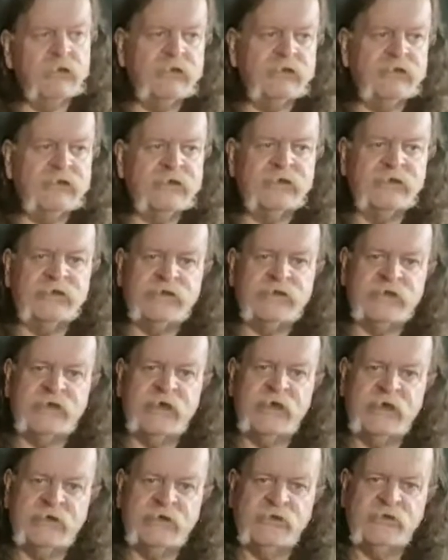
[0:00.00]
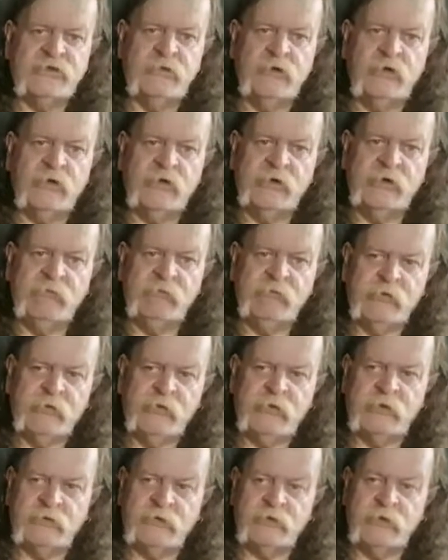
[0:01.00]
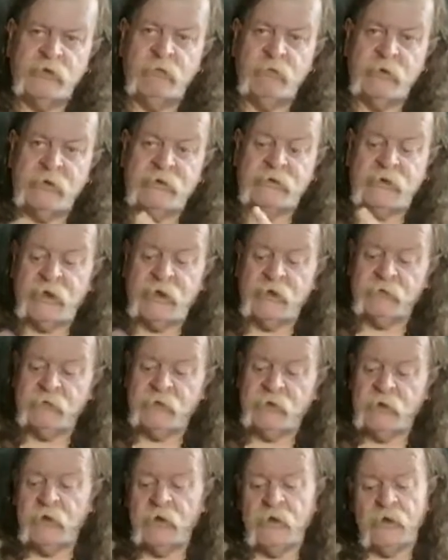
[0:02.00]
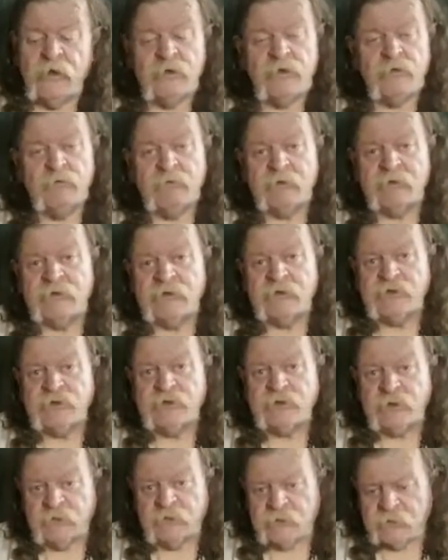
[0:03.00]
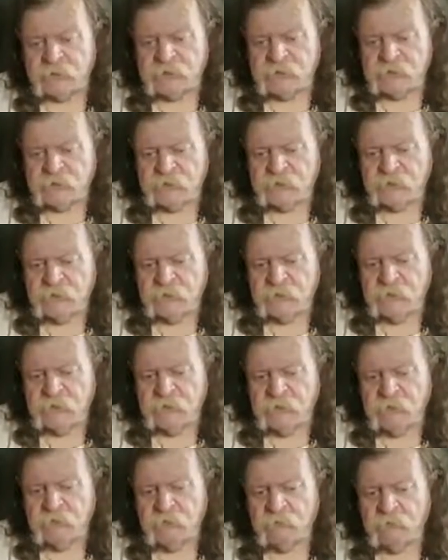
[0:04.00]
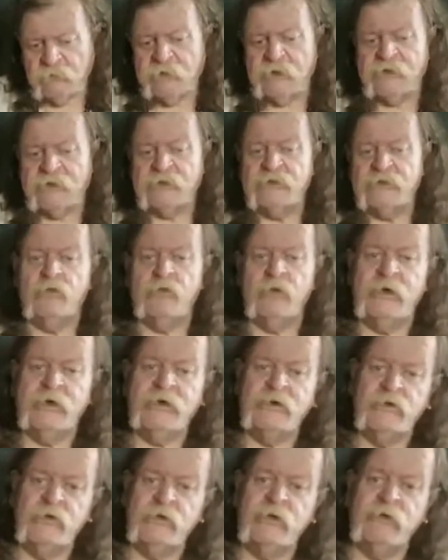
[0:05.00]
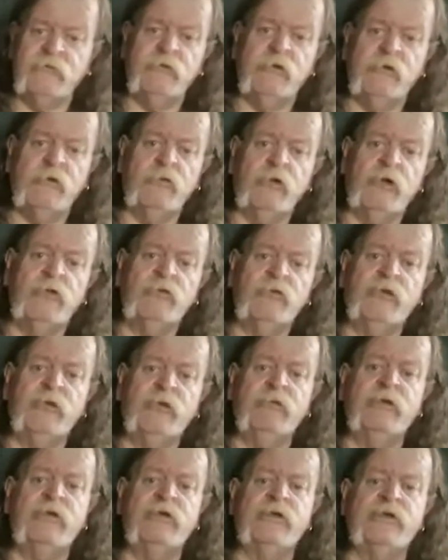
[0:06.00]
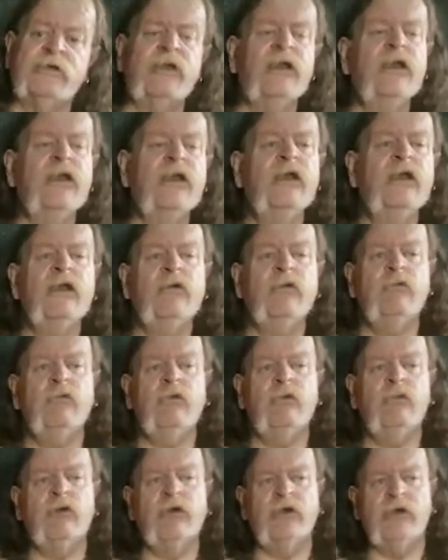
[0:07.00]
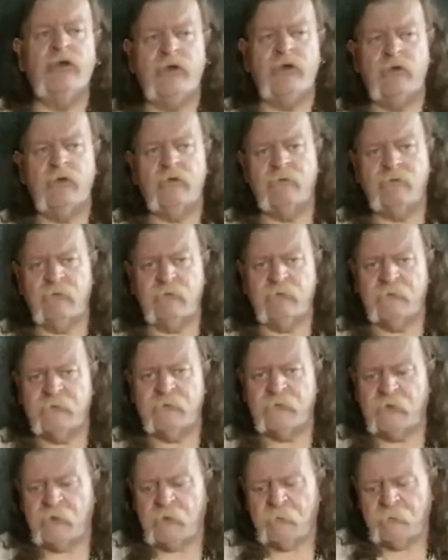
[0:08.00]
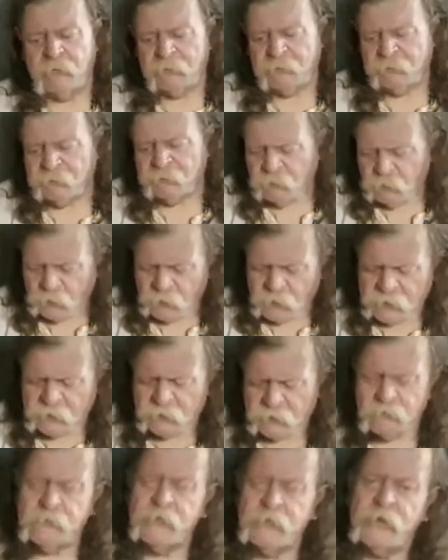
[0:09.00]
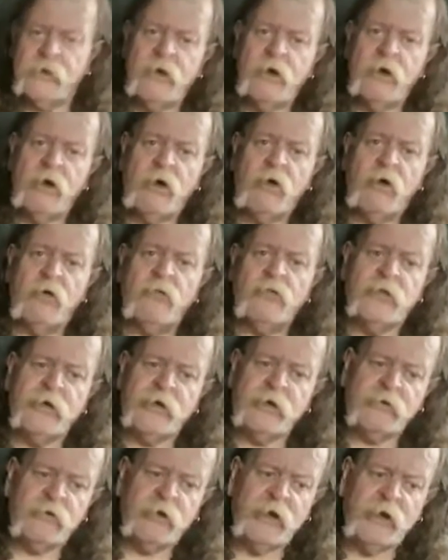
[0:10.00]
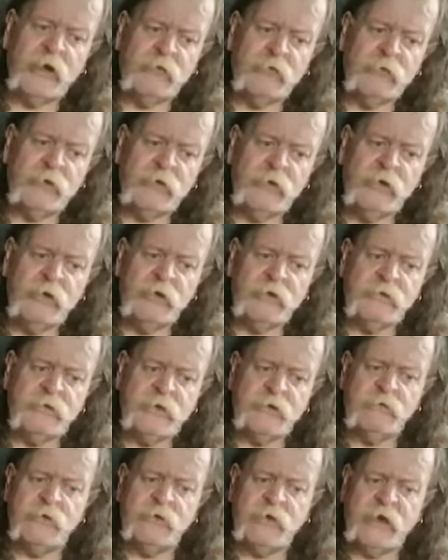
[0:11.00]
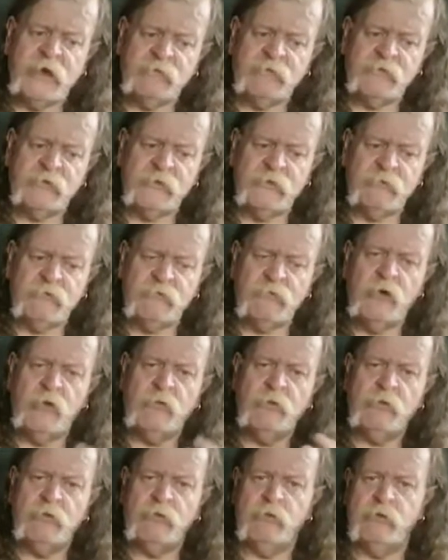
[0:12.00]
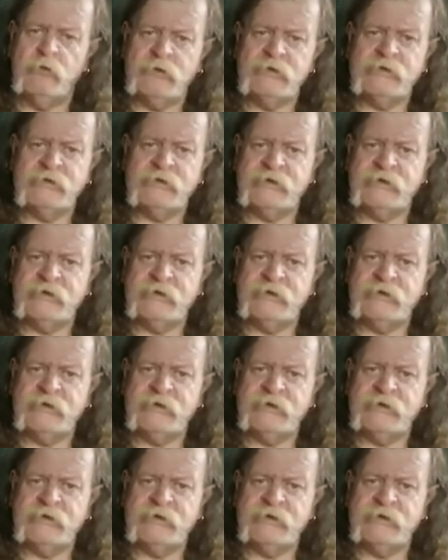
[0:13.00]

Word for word: didn't stay too long in purgatory and went to heaven, you built a church. Well, that's all well and good if you're a wealthy person. Well, what do you do if you're a farmer? Well, on their ground, they would have Roman ruins.